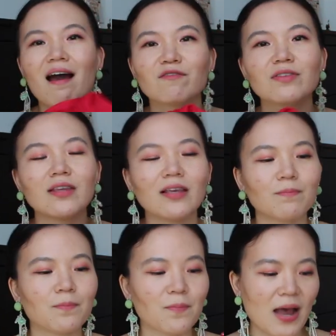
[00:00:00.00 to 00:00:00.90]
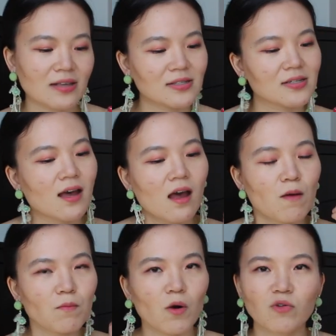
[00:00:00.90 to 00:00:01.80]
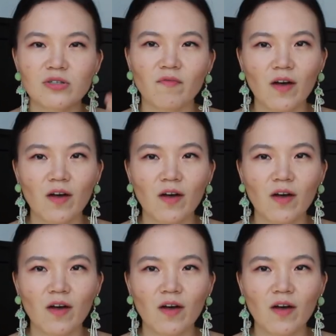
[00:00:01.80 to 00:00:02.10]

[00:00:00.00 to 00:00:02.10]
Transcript: have the best, most